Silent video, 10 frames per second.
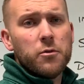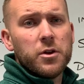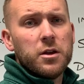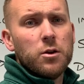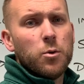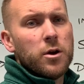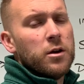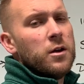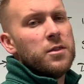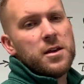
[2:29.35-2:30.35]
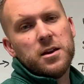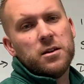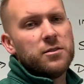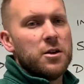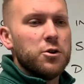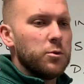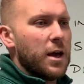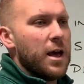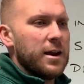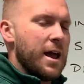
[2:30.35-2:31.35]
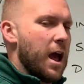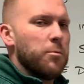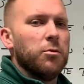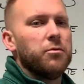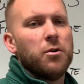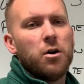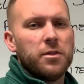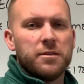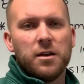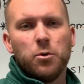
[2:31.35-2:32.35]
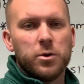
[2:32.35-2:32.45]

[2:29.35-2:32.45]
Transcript: over here, where the idea is that Newton had an apple fall and that's how